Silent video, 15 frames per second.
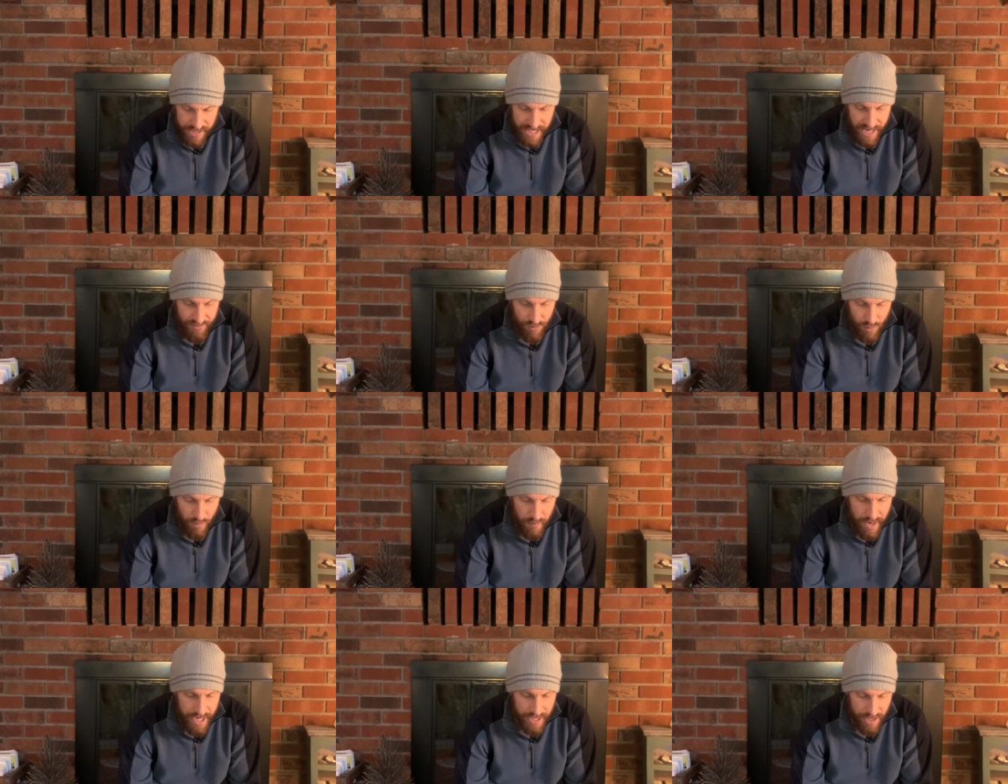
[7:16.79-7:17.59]
David
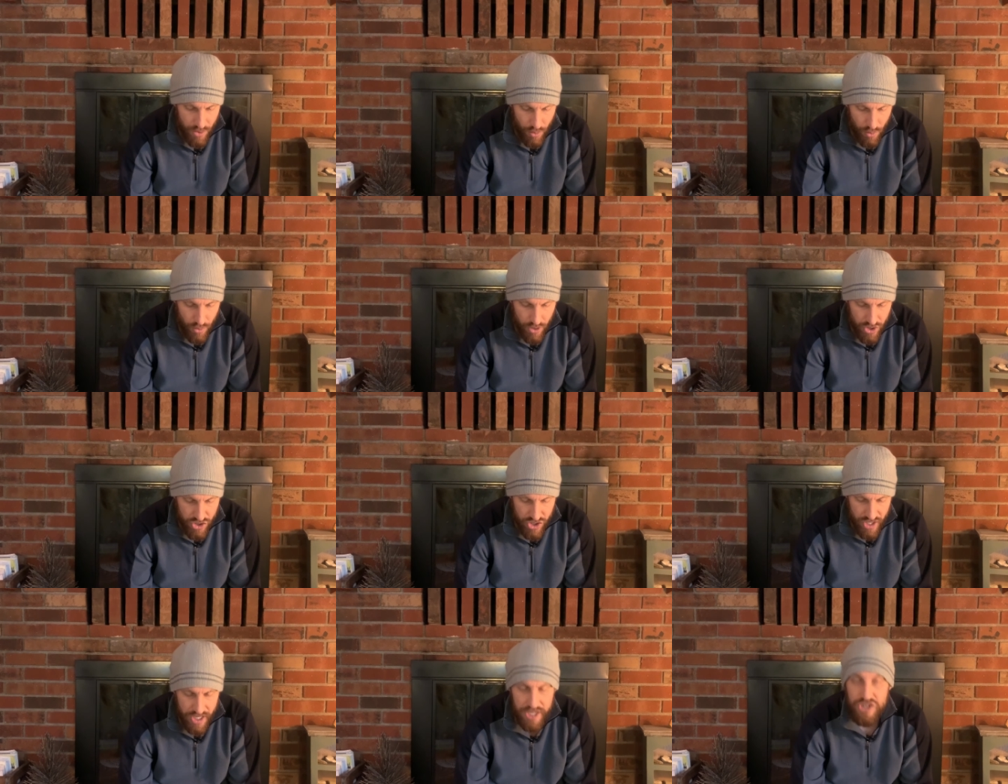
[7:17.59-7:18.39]
remained at
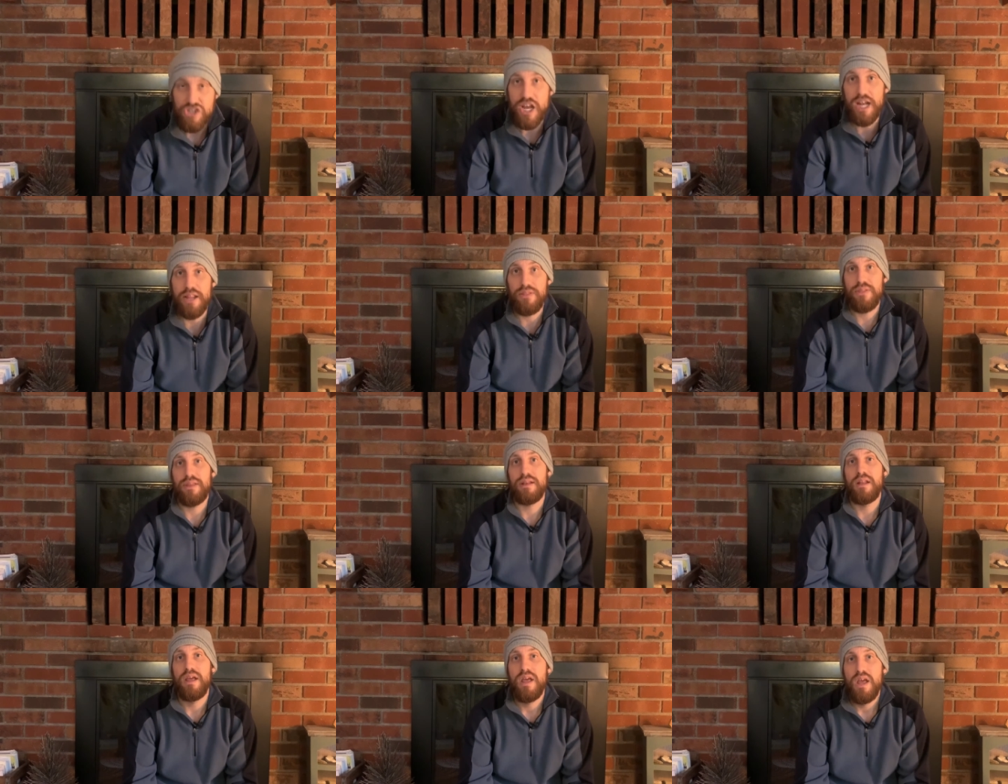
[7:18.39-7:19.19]
Horesh, and
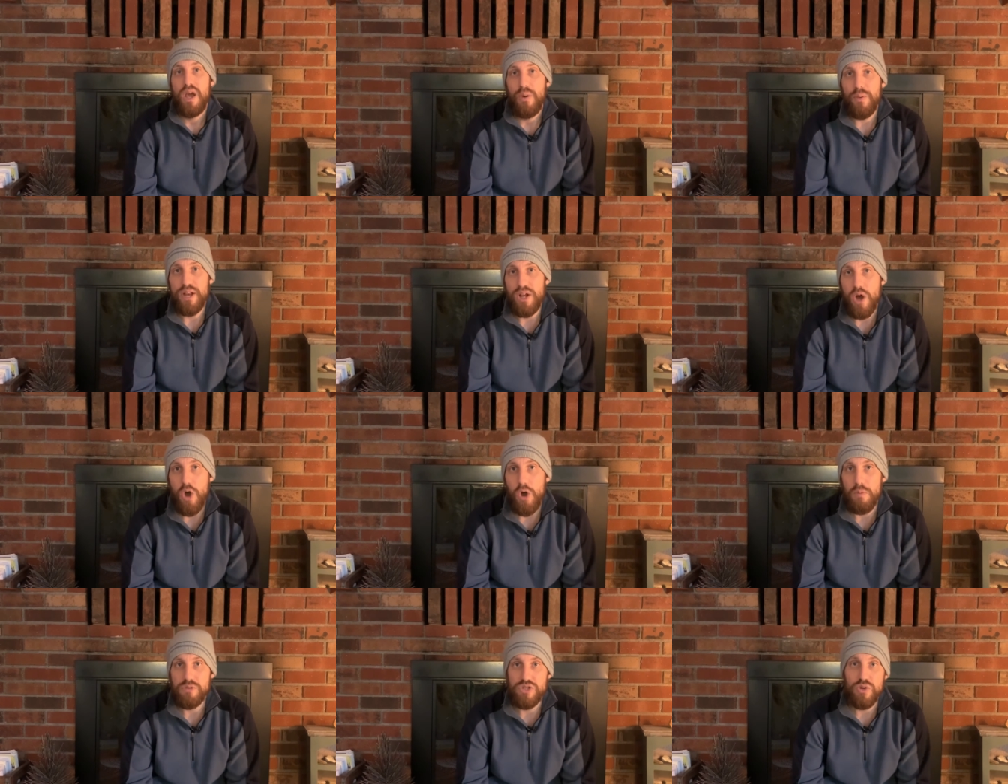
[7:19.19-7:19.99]
Jonathan went
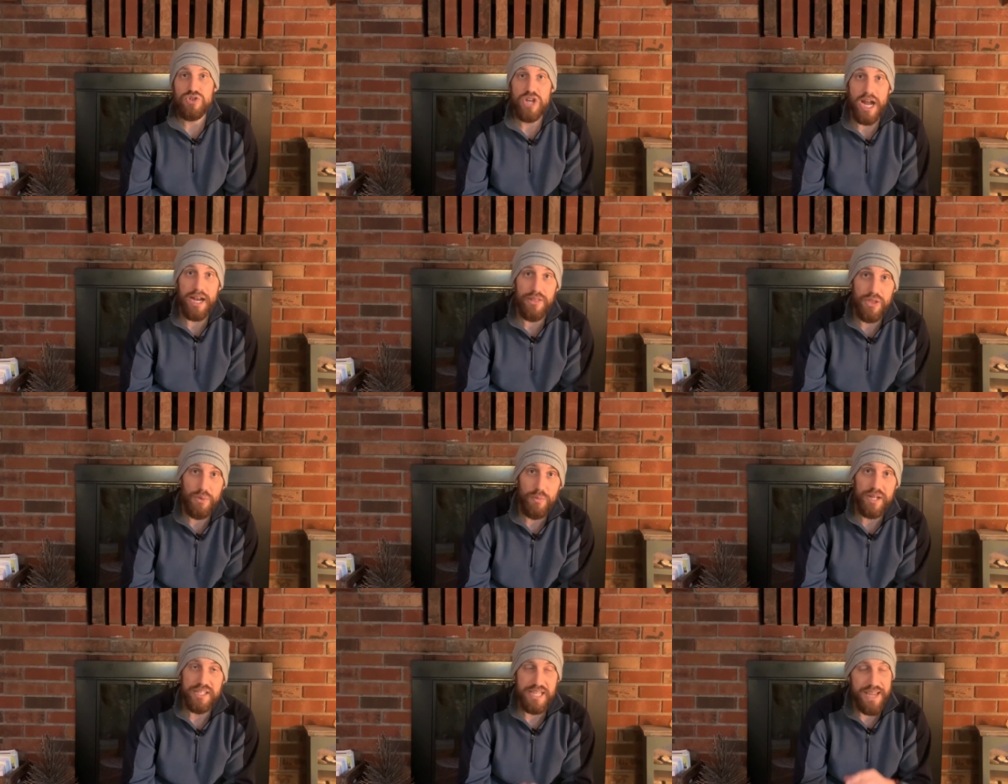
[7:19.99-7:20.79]
home. So Jonathan
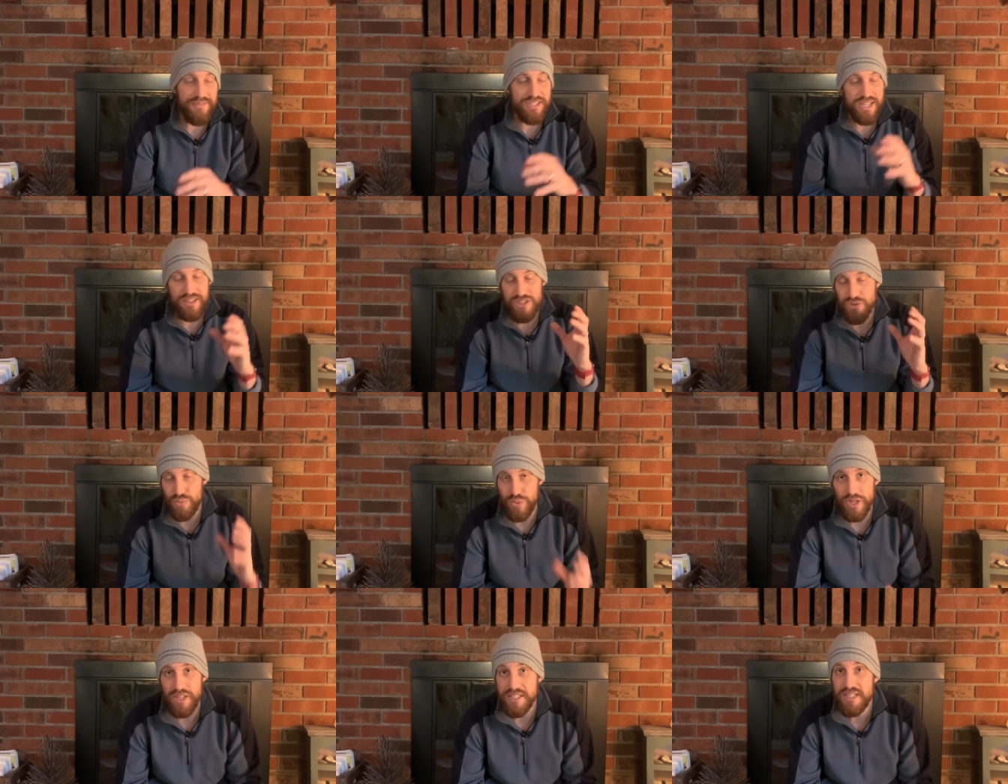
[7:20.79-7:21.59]
went. David's in this
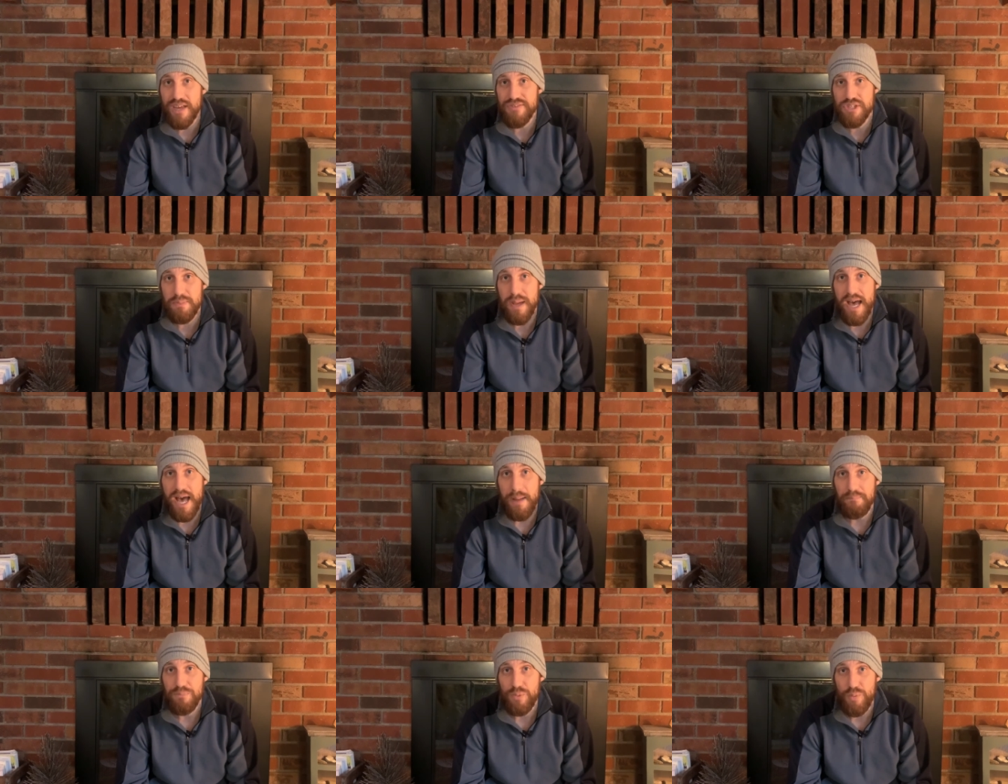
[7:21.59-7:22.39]
really tough
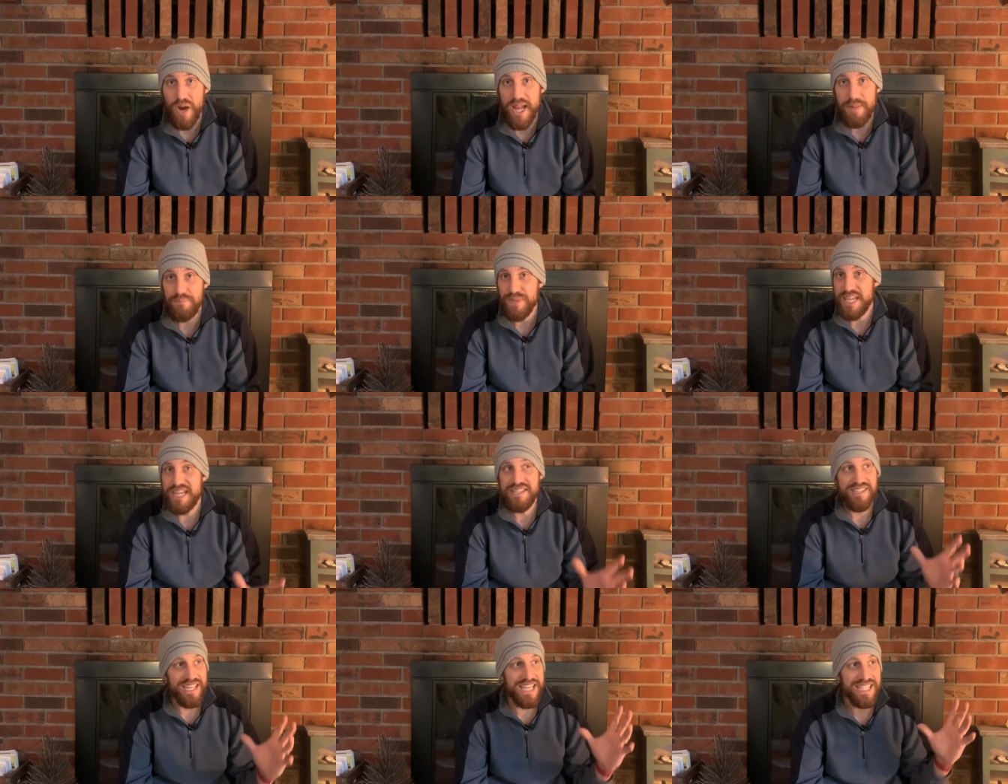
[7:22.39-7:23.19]
spot, right?
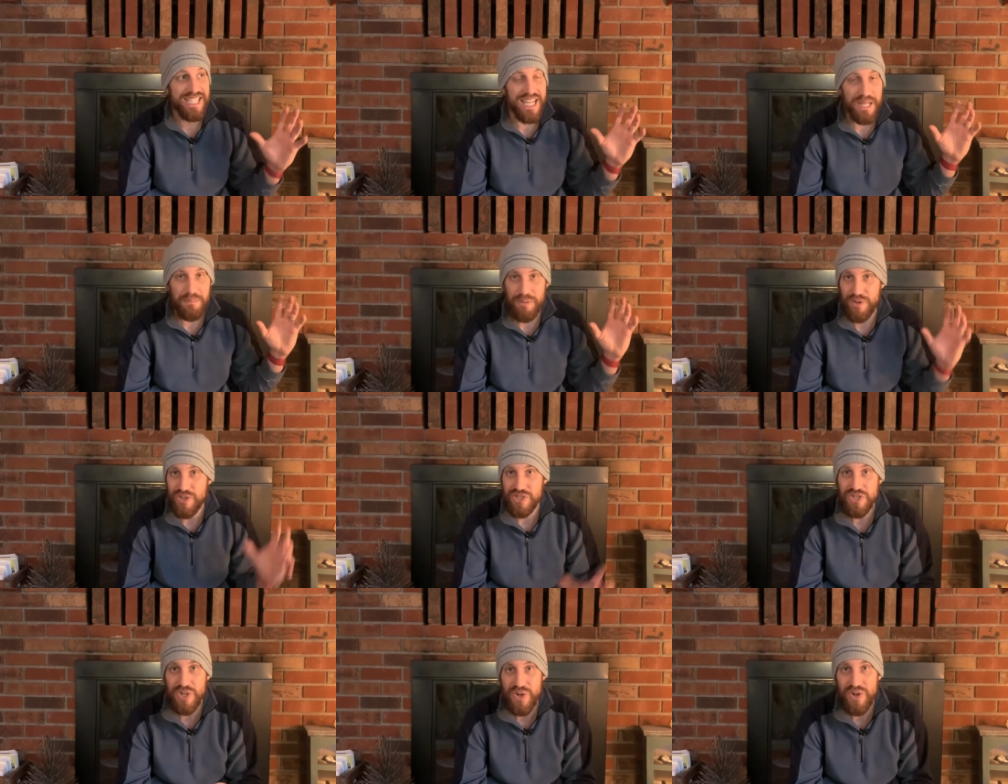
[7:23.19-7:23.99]
He's he's getting
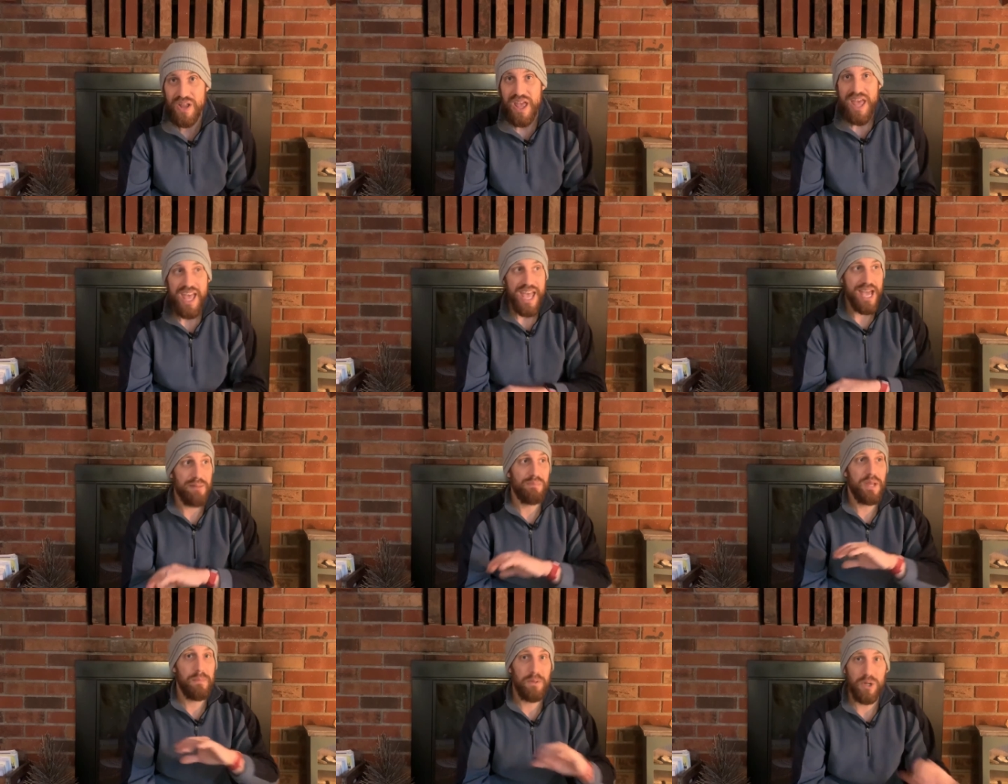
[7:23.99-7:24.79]
pursued, and
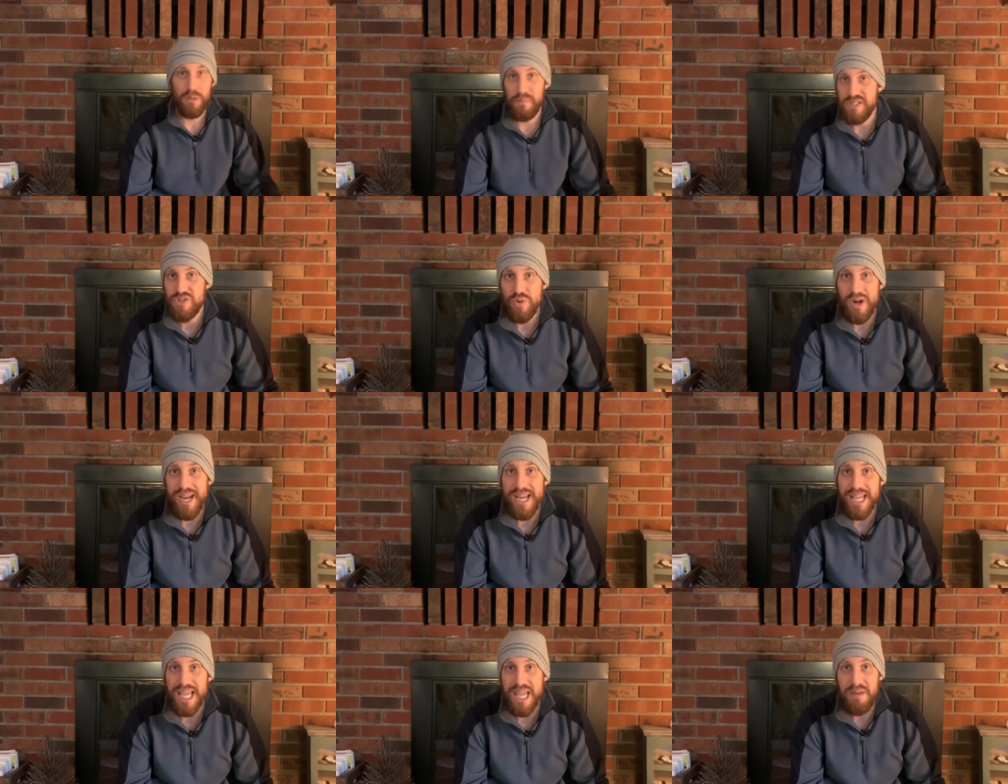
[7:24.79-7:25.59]
people are
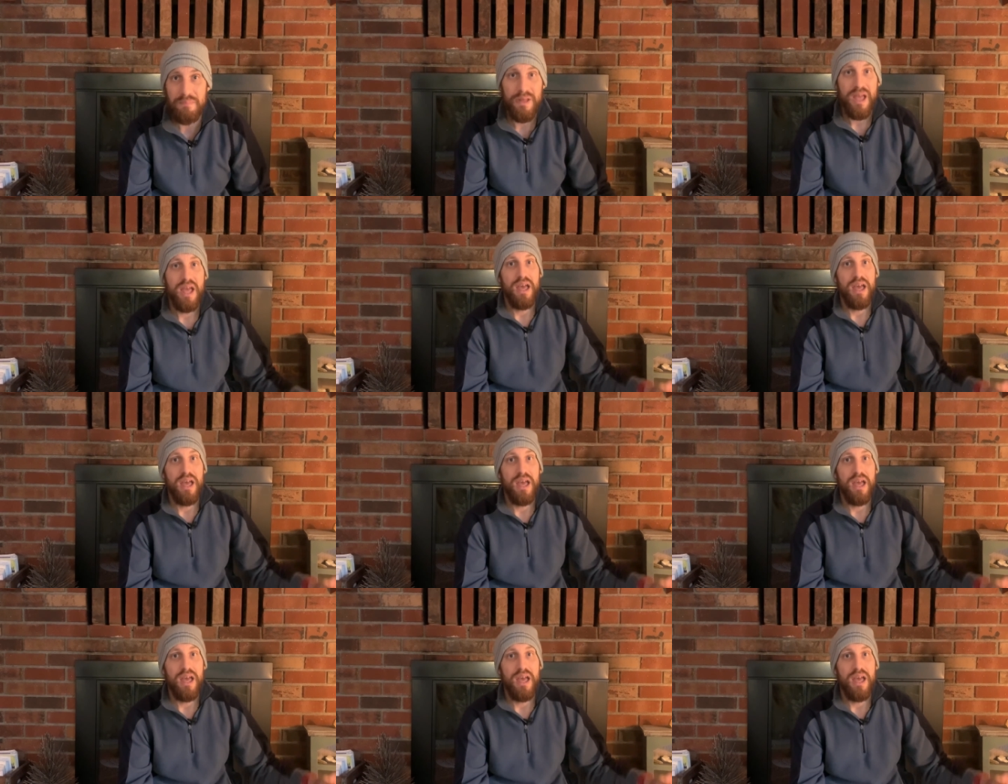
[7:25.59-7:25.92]
betraying him.